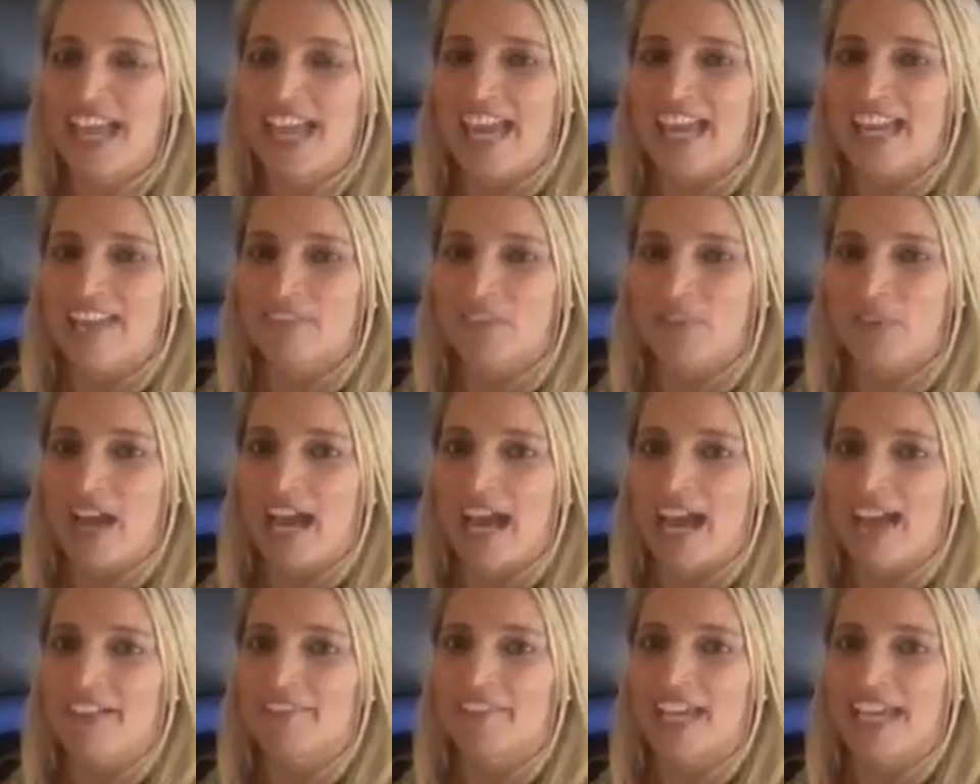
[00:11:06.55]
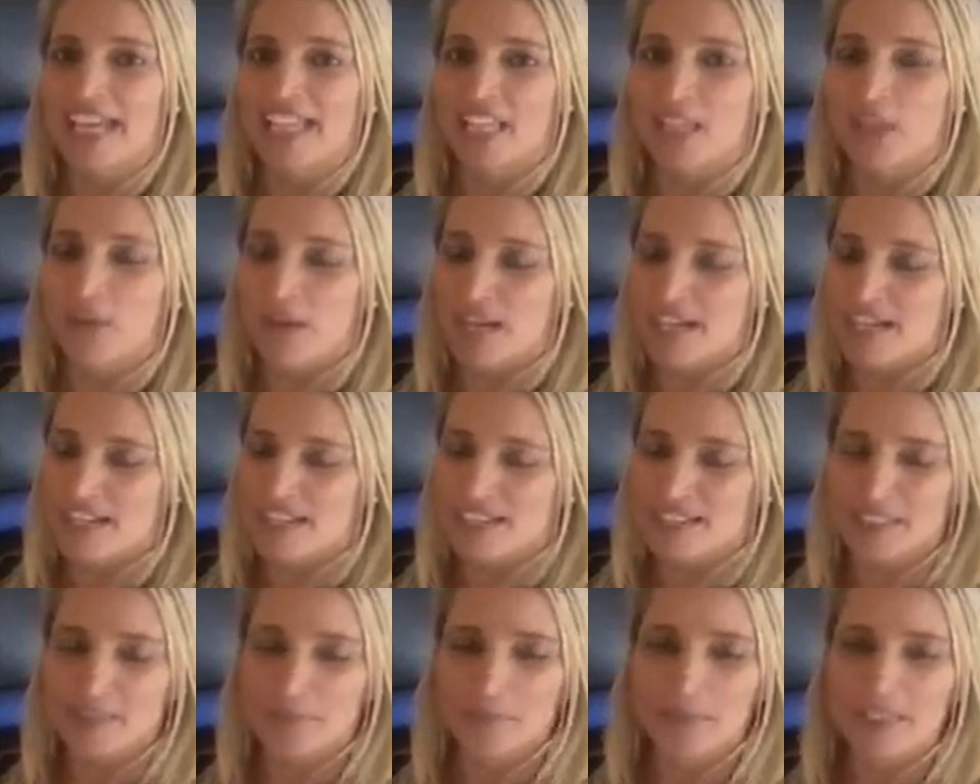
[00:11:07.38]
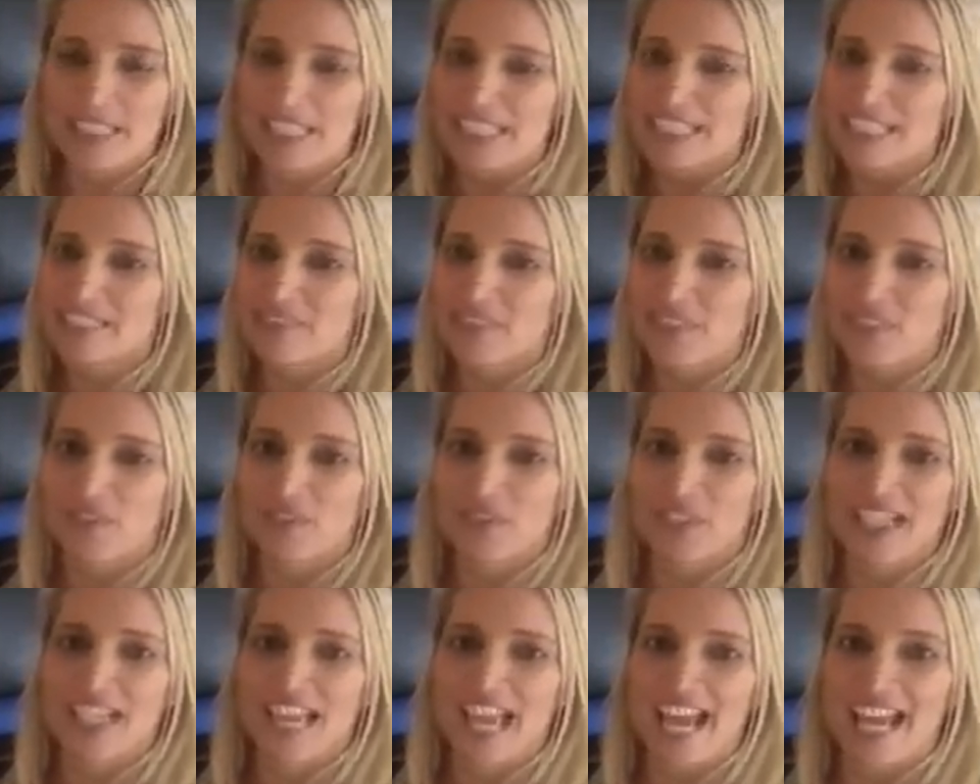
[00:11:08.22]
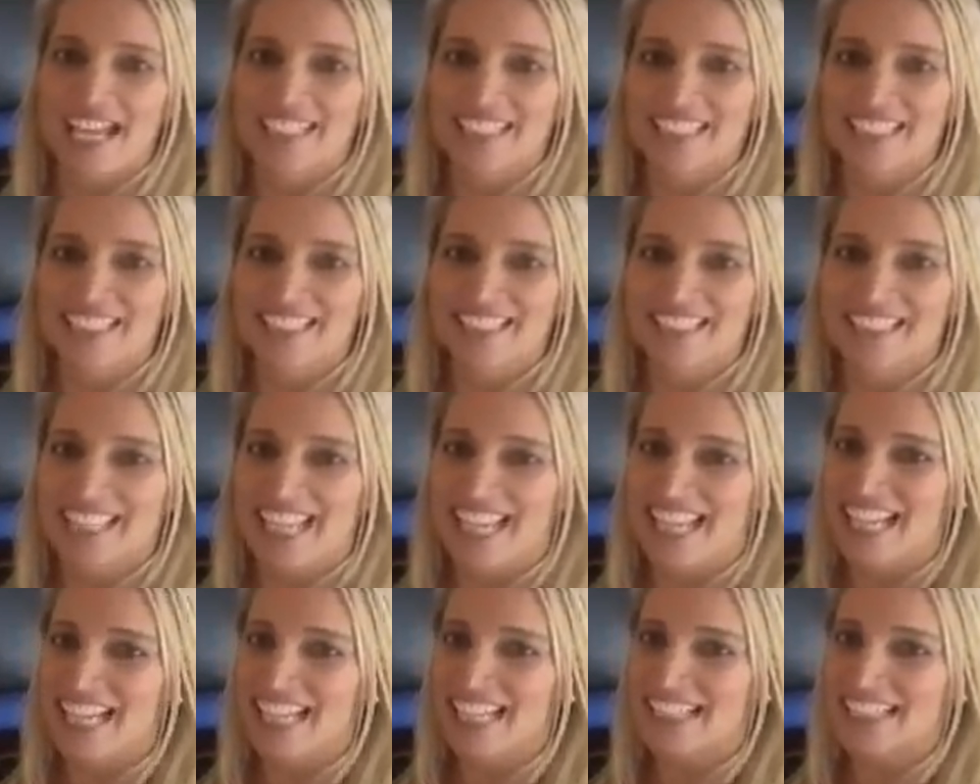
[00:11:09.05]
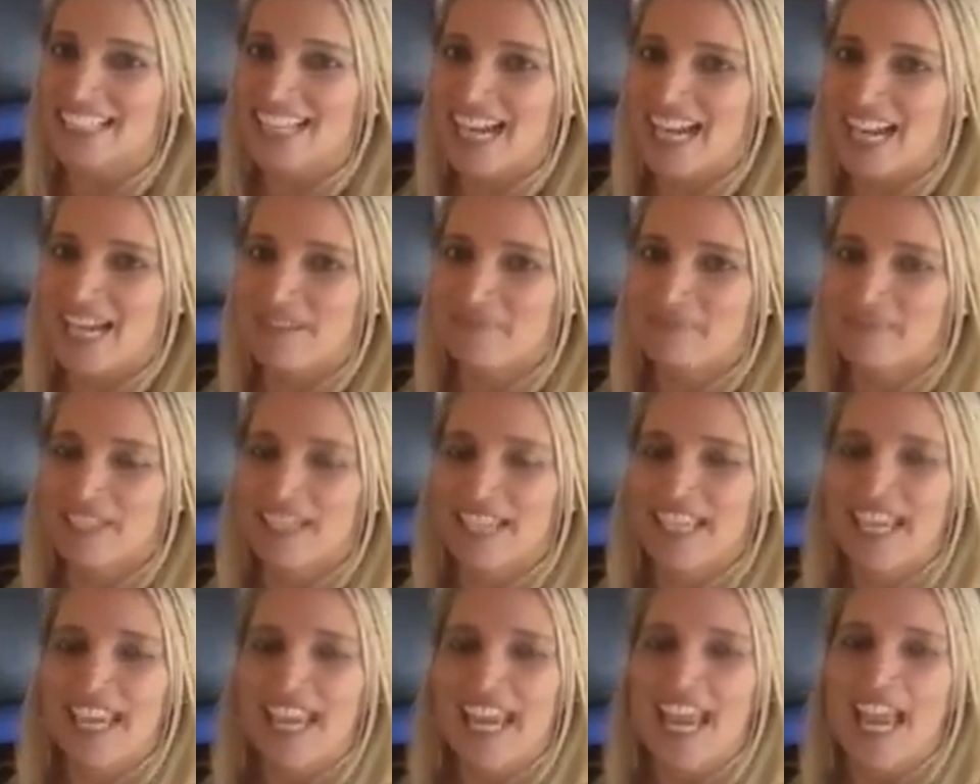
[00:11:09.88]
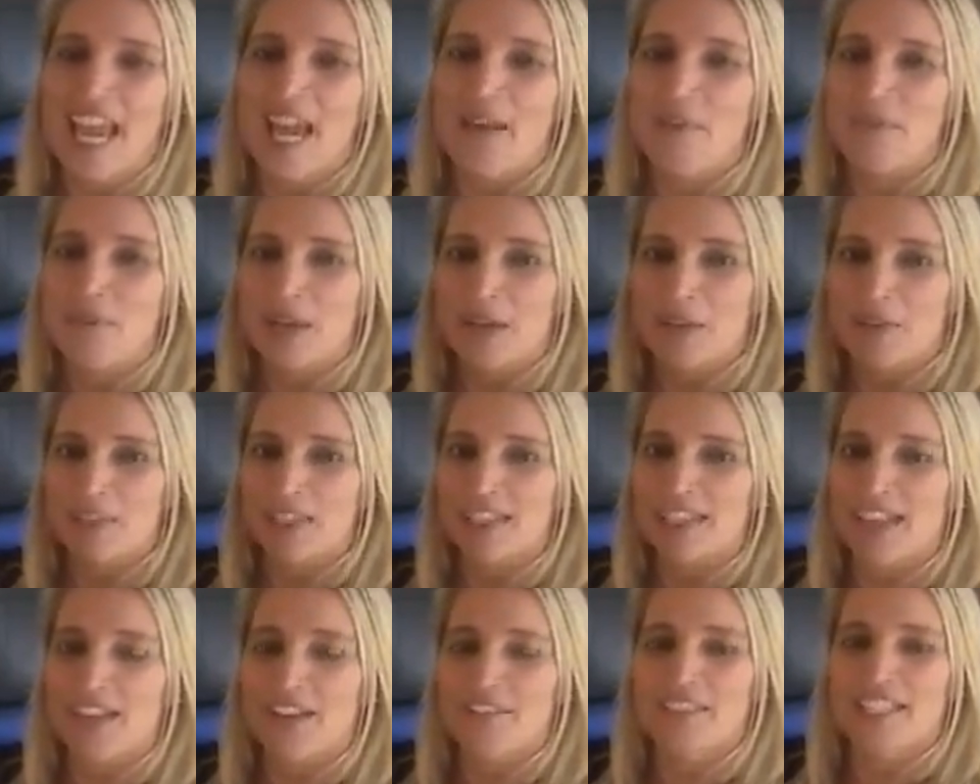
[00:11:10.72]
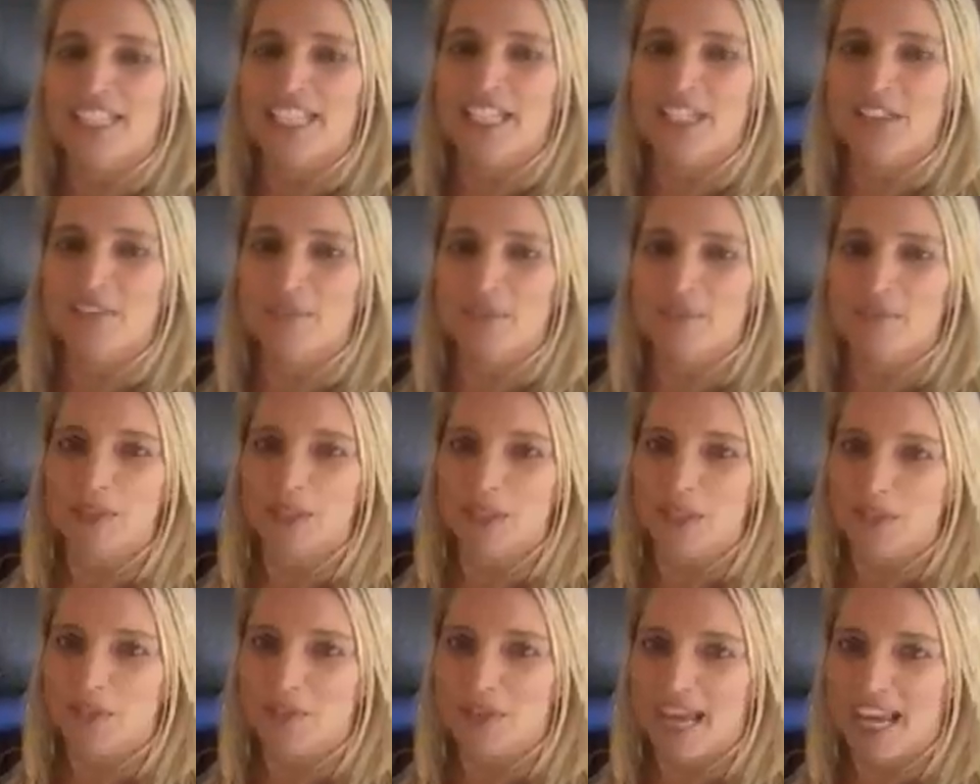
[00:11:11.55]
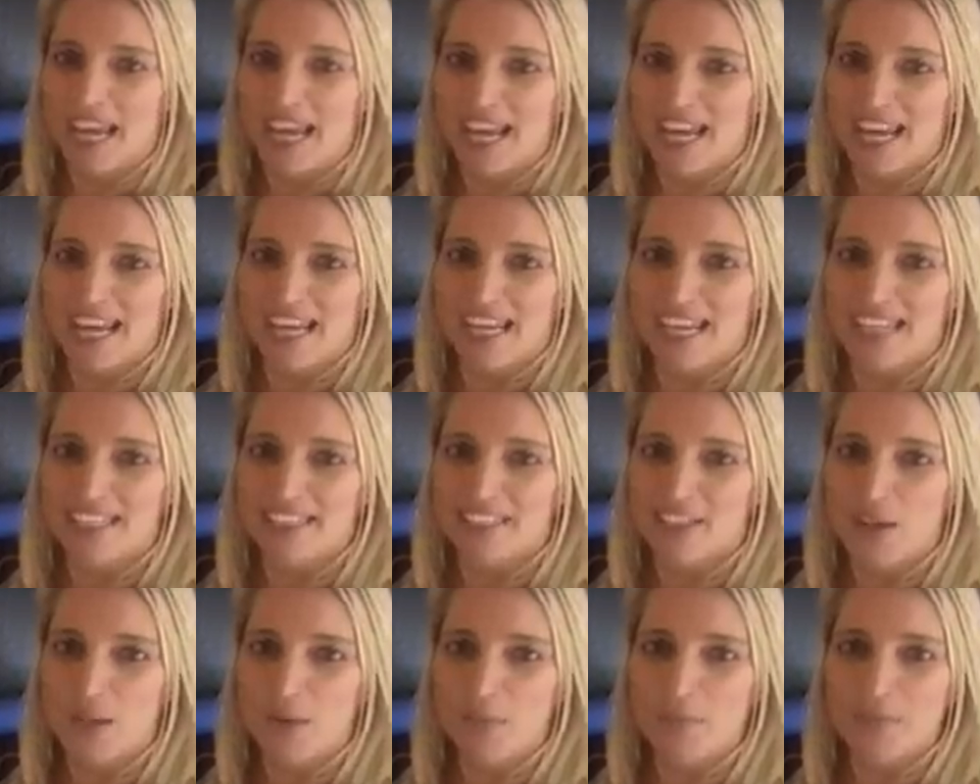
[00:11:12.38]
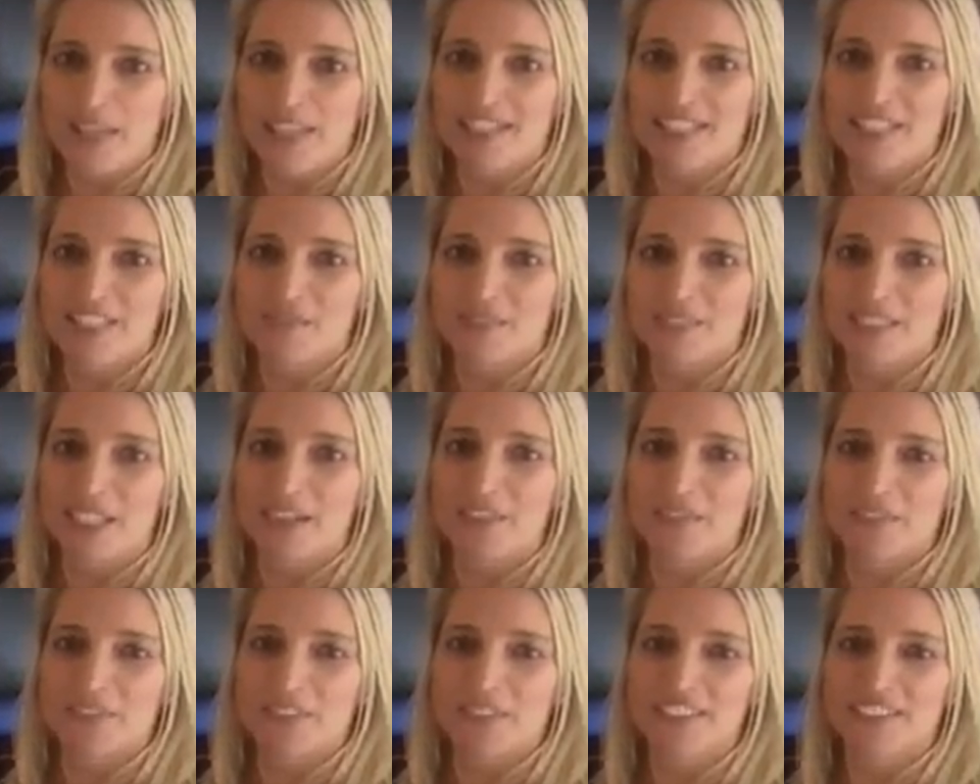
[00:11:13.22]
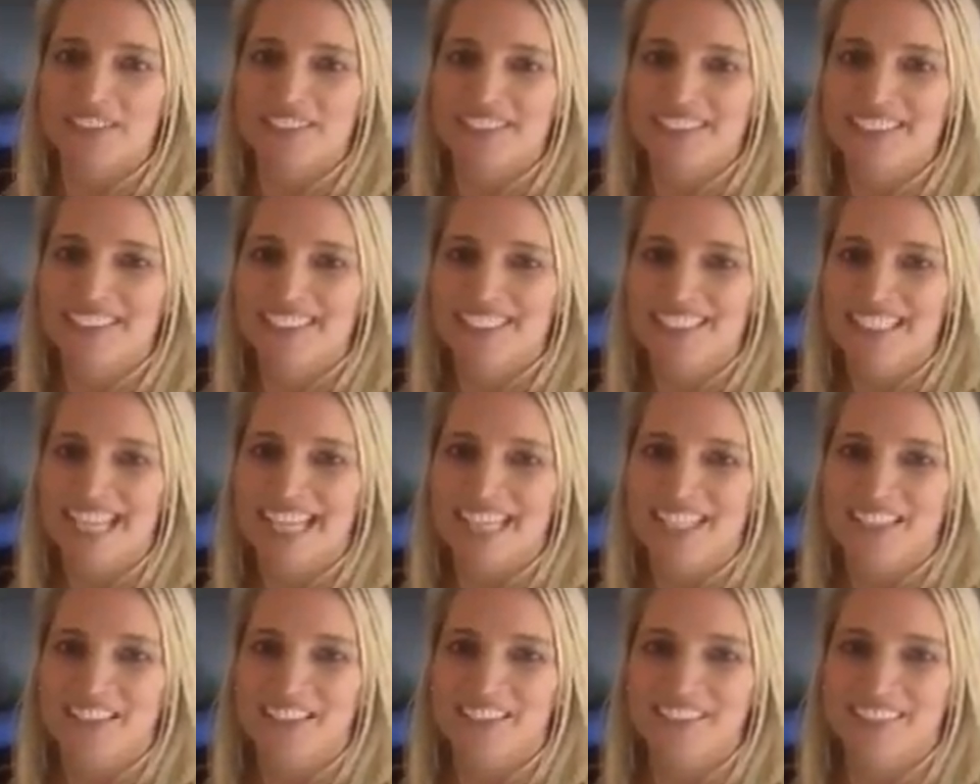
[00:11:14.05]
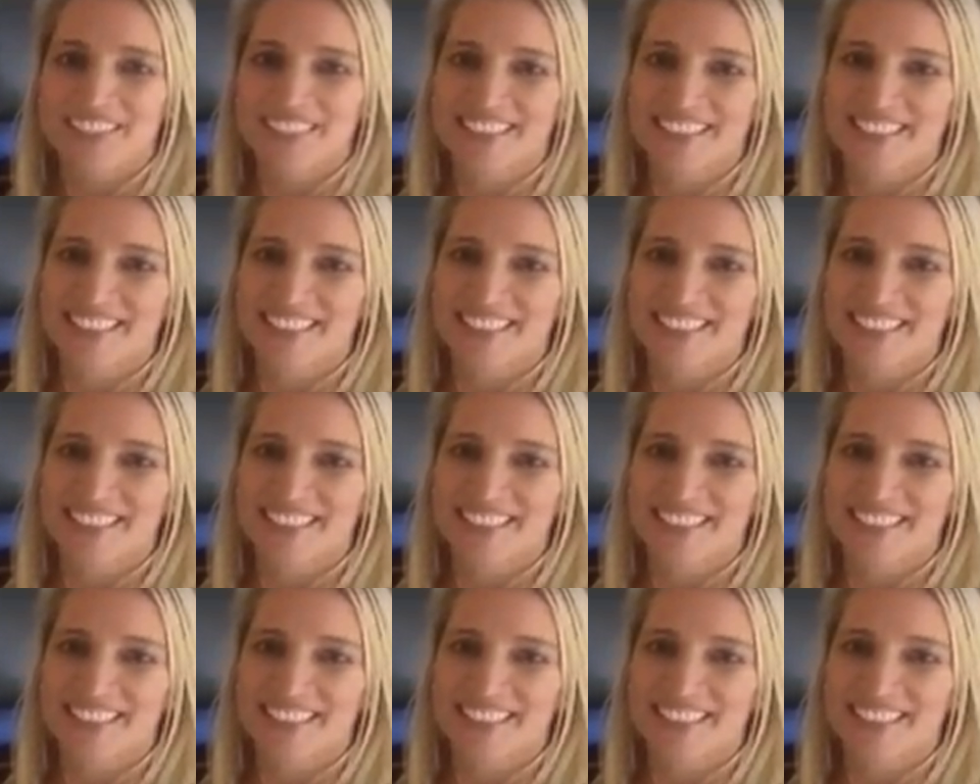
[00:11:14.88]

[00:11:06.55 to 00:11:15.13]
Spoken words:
And if you have any questions, please feel free to ask us at any time, and we would love to hear from you and hope that this was helpful. Thank you.